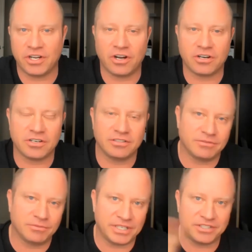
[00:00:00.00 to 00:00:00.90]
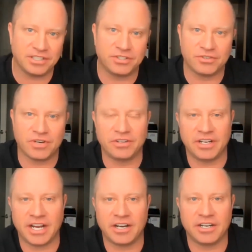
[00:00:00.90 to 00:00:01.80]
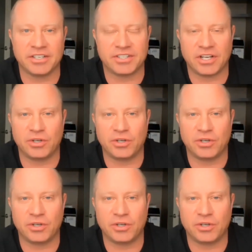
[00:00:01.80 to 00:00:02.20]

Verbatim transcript: Cochrane, basically surrounding areas.